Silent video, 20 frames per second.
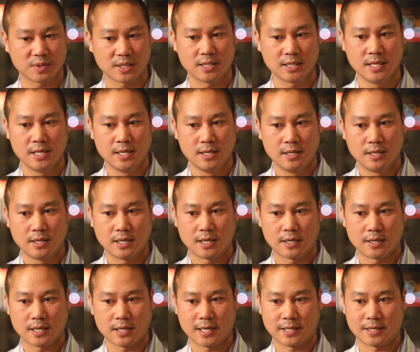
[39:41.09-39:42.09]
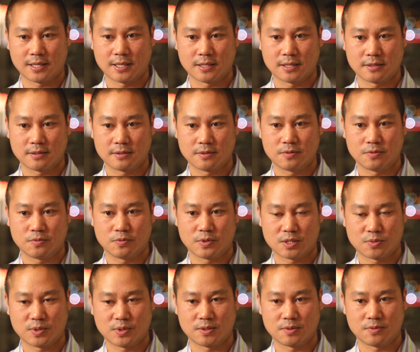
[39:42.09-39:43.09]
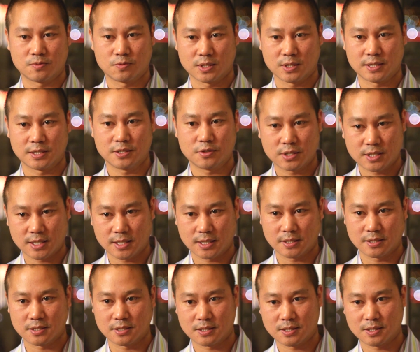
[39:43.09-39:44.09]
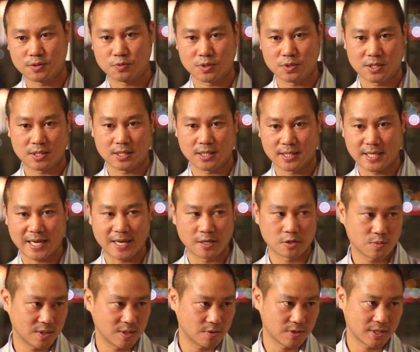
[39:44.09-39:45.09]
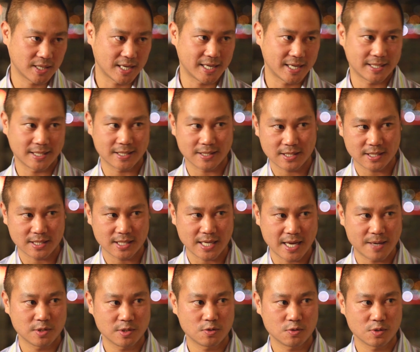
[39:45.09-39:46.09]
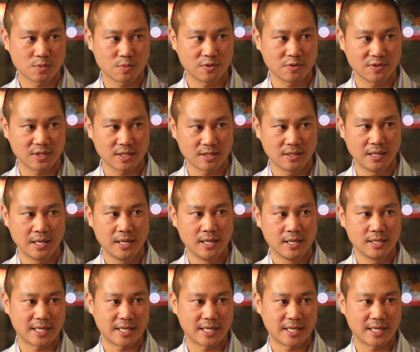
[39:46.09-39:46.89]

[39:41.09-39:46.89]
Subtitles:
But I think what's been really interesting is it was the announcement or the idea that Zappos was moving